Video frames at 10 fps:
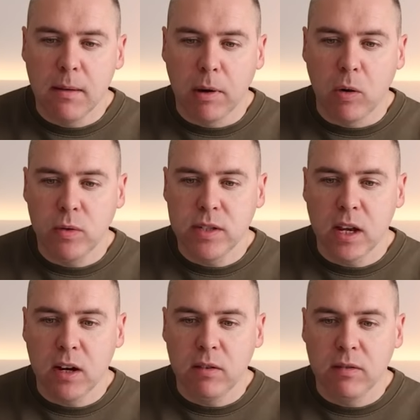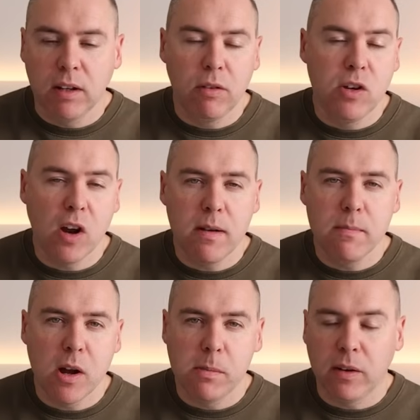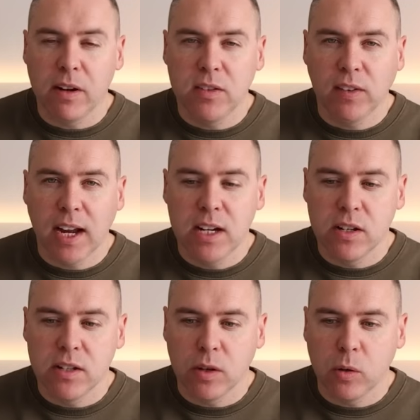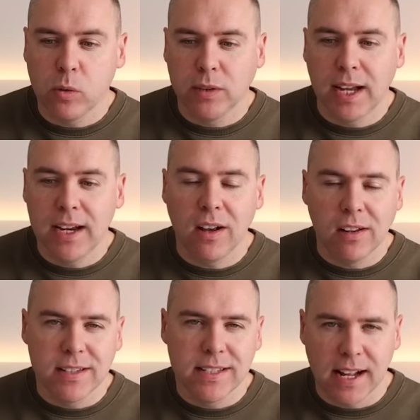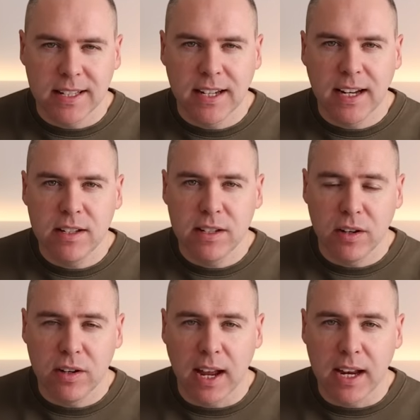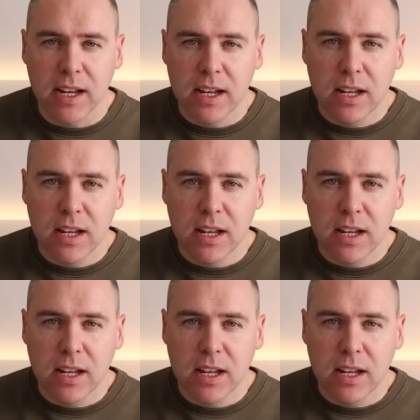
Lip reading: But also, there are no mobile notifications all day on Saturday and Sunday.